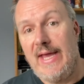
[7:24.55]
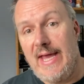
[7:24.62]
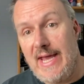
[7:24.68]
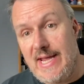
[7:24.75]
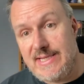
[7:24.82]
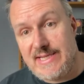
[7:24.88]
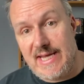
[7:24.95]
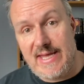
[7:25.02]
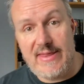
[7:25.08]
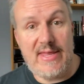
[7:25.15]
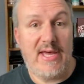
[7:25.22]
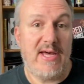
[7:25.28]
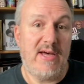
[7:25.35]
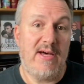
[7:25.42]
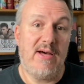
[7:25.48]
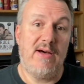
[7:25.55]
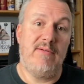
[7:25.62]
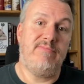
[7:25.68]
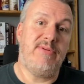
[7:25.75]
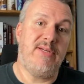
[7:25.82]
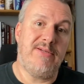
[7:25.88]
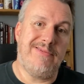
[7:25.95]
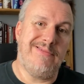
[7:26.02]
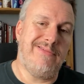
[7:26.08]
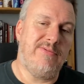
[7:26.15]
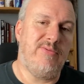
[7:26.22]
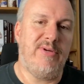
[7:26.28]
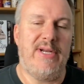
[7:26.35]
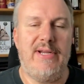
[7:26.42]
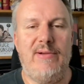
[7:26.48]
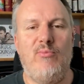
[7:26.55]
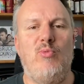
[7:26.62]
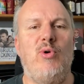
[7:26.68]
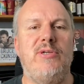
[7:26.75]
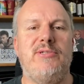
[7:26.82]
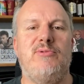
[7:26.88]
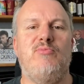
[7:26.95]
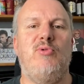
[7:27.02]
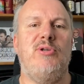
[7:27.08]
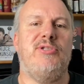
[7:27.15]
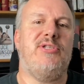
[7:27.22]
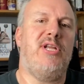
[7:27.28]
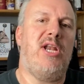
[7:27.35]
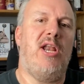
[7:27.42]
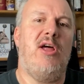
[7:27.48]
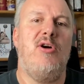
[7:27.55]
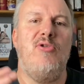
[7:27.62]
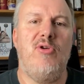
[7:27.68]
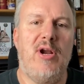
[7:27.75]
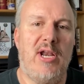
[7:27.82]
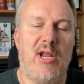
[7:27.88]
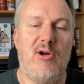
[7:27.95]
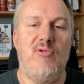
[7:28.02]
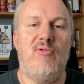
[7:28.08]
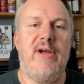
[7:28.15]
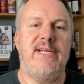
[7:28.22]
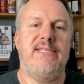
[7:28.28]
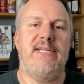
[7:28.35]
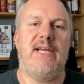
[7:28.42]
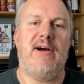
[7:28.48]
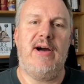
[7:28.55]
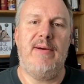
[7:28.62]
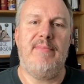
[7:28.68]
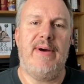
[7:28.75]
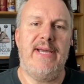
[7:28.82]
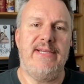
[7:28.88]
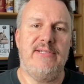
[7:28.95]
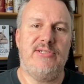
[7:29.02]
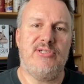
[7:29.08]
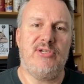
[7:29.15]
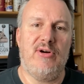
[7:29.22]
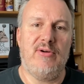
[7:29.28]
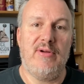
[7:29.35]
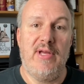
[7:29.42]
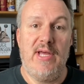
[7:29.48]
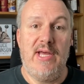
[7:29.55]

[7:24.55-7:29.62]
Is it the, you know, what's the low rating Iron Maiden song?